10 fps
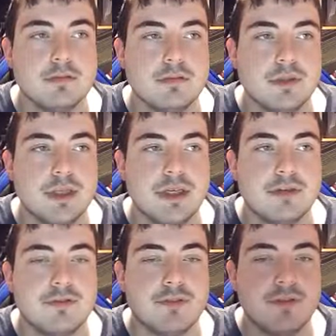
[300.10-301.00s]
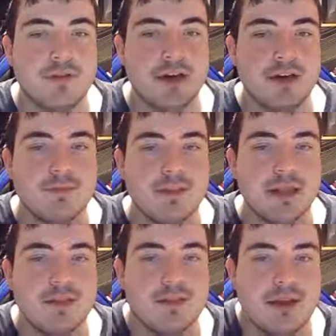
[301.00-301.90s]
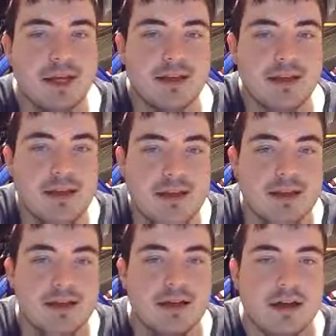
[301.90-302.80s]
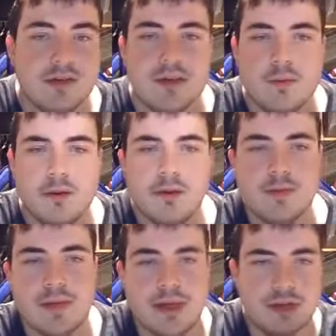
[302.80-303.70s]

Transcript: but yeah, 55 minutes in, I think we're going to make a